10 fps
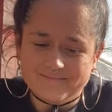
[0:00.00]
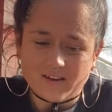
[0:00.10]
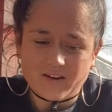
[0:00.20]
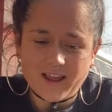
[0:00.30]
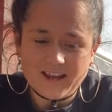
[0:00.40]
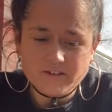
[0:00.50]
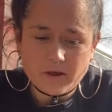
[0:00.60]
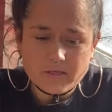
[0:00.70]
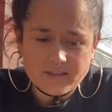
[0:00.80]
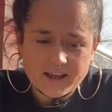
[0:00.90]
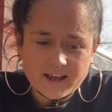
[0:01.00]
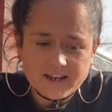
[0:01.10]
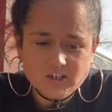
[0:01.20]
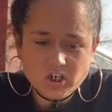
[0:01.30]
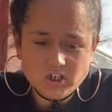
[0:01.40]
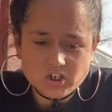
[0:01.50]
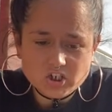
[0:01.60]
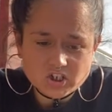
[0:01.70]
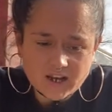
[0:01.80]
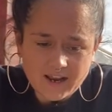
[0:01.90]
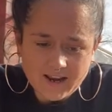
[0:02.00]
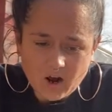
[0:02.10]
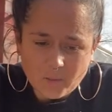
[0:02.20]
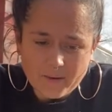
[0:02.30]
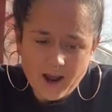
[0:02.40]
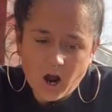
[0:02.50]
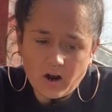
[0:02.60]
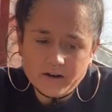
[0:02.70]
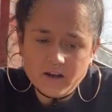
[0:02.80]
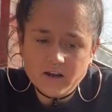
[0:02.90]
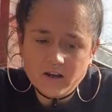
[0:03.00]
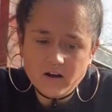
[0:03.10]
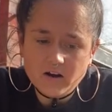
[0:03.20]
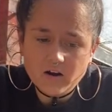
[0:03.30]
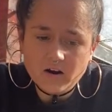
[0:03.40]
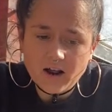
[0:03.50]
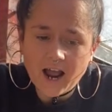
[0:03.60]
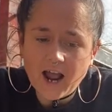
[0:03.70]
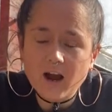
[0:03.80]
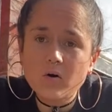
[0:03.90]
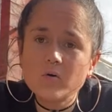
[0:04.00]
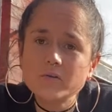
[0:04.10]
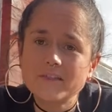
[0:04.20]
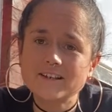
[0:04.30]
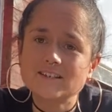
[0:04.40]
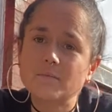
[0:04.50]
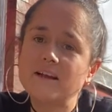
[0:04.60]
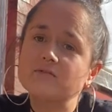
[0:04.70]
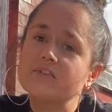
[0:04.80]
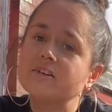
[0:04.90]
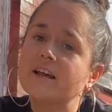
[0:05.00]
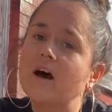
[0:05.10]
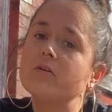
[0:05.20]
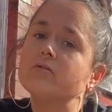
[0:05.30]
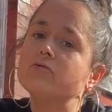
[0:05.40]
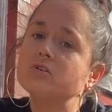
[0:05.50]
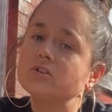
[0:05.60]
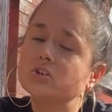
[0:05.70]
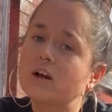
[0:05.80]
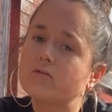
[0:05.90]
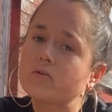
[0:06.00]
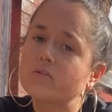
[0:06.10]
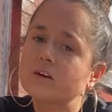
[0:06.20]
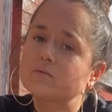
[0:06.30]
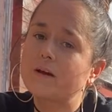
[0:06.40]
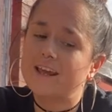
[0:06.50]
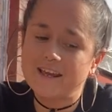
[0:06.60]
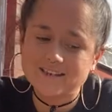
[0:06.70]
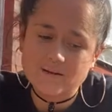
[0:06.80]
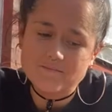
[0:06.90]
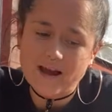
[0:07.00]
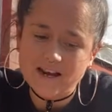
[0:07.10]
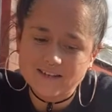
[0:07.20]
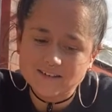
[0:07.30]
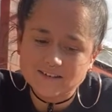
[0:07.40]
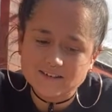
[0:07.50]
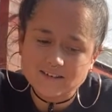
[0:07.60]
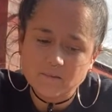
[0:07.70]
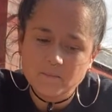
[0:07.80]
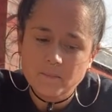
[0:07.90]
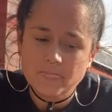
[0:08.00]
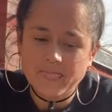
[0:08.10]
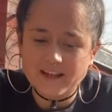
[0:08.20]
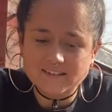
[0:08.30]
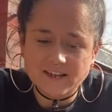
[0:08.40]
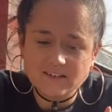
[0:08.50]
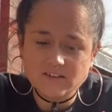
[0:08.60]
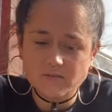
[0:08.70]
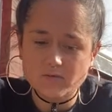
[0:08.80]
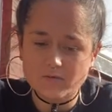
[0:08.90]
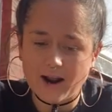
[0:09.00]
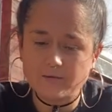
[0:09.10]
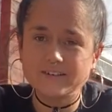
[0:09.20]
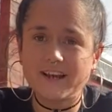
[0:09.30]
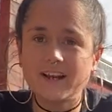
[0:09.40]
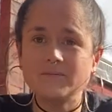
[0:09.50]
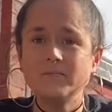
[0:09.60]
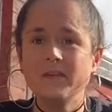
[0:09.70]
Okay, so I think I touched a little bit on how this space feels, how the root chakra feels when it is in balance, that sense of grounding.